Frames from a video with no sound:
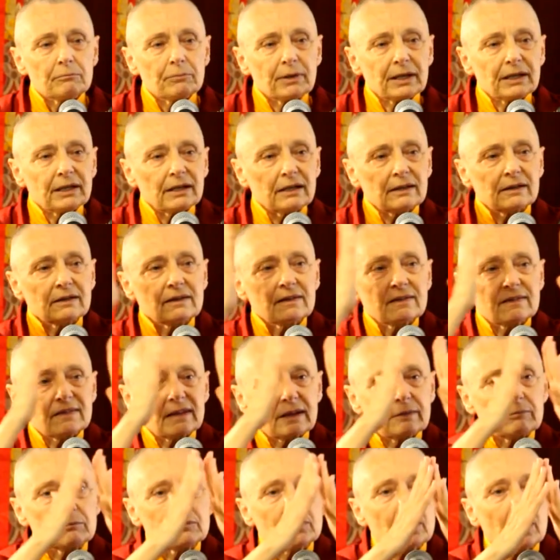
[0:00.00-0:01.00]
but at the
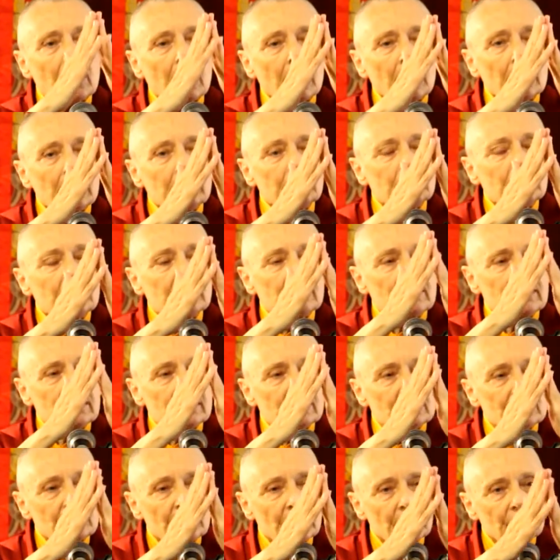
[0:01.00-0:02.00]
same time,
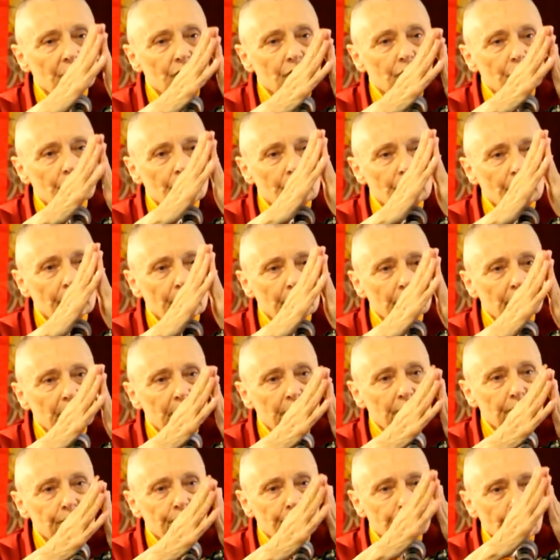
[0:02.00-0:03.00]
the attention
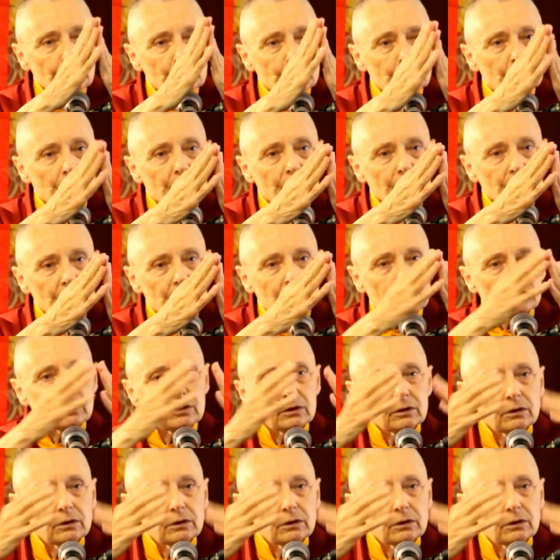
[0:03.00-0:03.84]
very focused.